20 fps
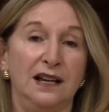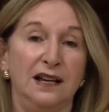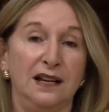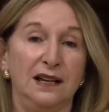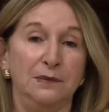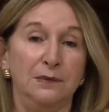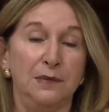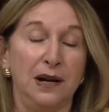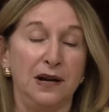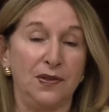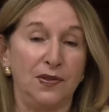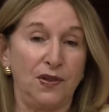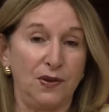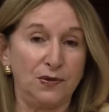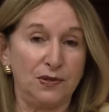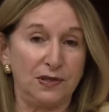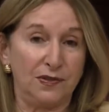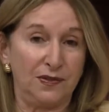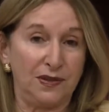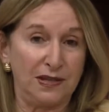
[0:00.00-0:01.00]
among
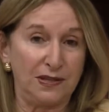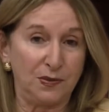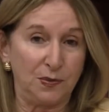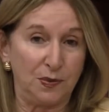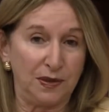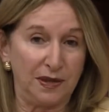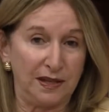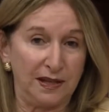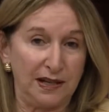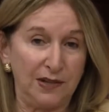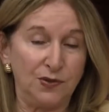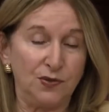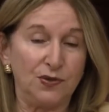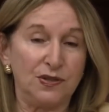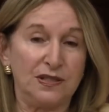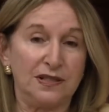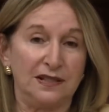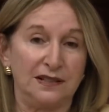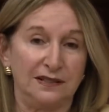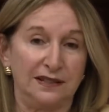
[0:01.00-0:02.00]
those of us with an
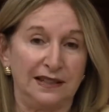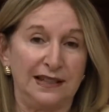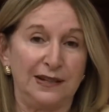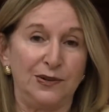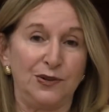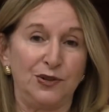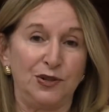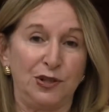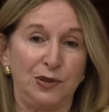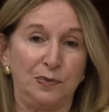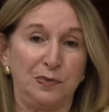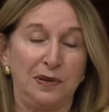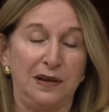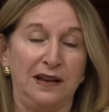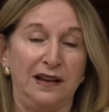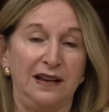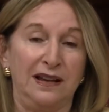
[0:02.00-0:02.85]
interest in leadership